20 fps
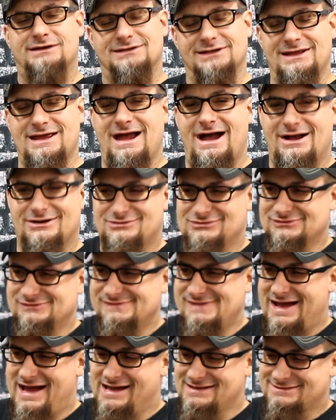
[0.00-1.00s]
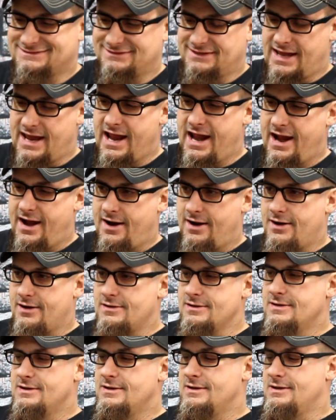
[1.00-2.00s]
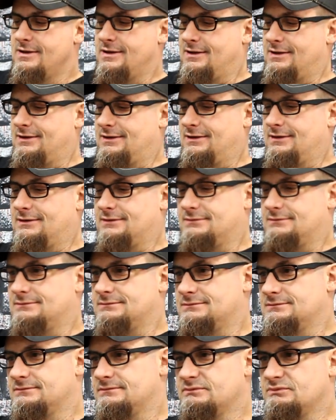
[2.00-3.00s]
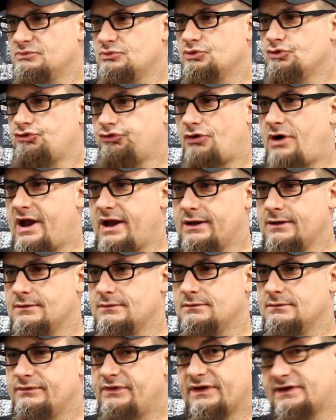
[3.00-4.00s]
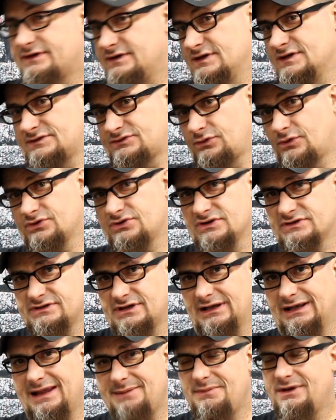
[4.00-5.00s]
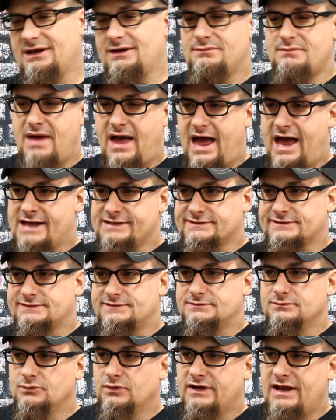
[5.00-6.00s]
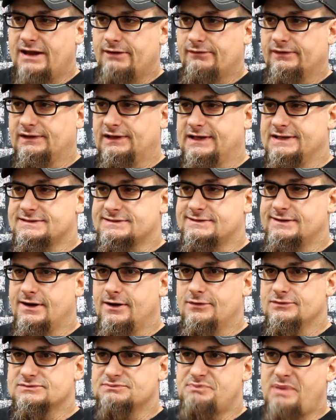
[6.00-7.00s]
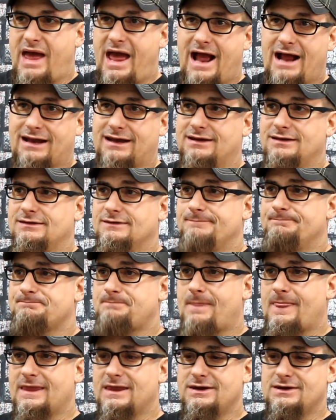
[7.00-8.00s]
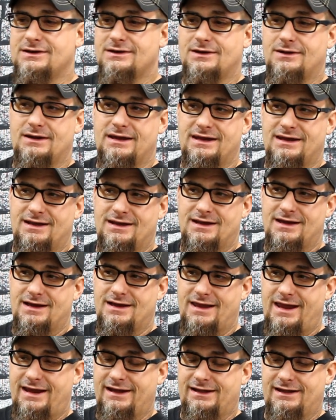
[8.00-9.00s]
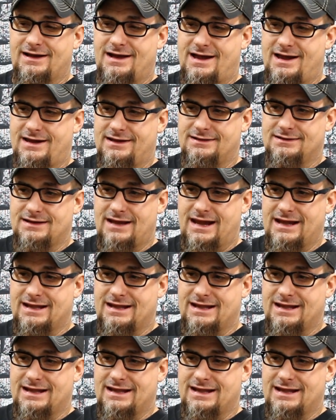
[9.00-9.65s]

to the actual mask. The hair, great. The Distortions Unlimited masks, when they released those back in 89